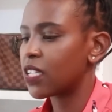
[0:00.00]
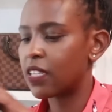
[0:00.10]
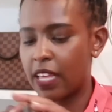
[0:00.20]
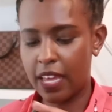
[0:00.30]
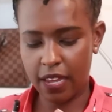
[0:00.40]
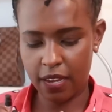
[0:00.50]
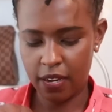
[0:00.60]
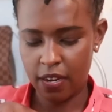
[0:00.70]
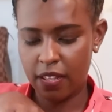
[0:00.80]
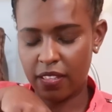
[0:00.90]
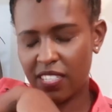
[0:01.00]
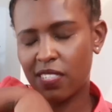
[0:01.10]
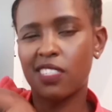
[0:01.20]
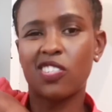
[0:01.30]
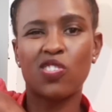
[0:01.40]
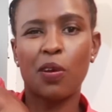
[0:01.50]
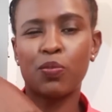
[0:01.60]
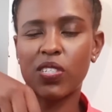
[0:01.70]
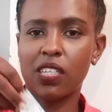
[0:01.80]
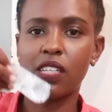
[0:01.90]
in there. There's
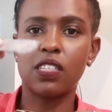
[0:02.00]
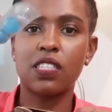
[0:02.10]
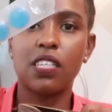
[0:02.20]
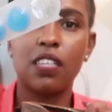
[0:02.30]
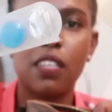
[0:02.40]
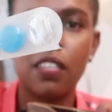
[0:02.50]
strepsils.